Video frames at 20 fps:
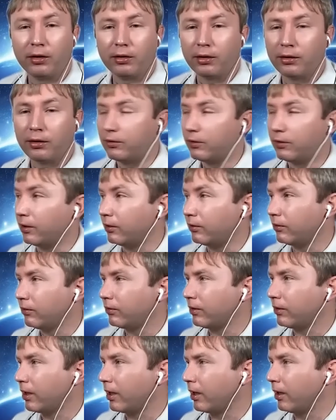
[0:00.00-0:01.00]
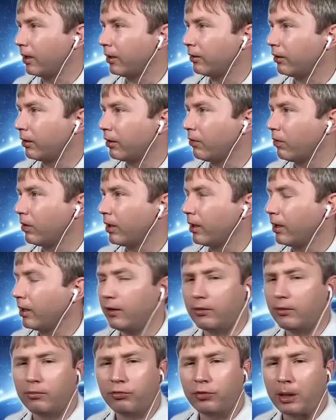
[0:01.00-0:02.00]
It's it's uh, I don't know what it
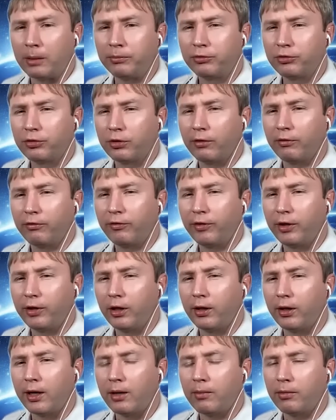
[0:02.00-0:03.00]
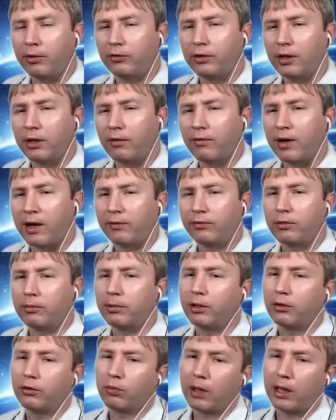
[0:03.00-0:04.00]
is. I'm I'm trying to figure it out myself after
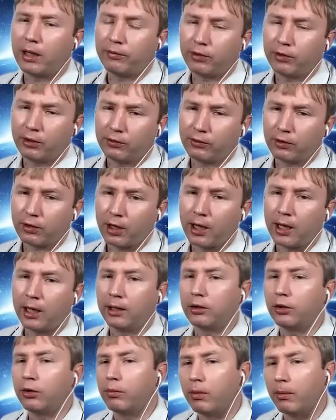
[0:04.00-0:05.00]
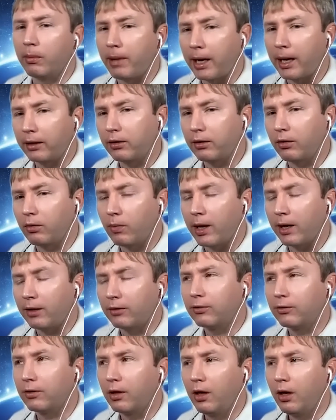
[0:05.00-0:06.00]
being 12 years in Thailand coming back to the
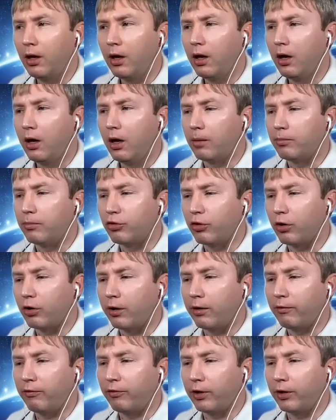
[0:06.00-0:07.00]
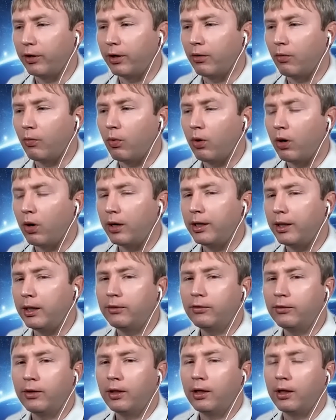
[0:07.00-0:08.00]
West. I'm trying to figure out what
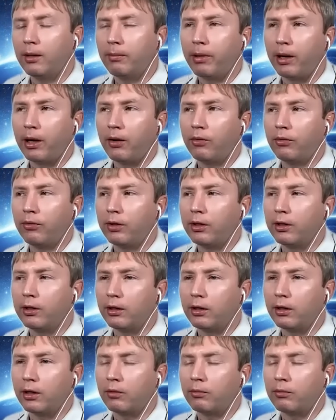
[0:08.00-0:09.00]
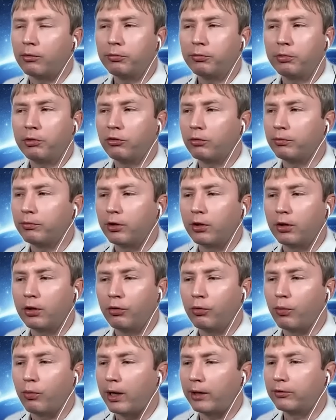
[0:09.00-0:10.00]
is it about, you know, must be something to do
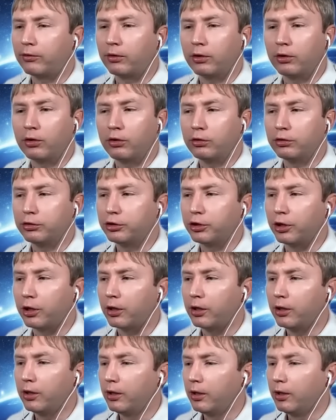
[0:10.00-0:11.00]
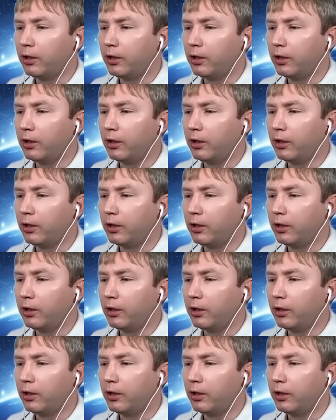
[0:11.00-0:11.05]
with western culture.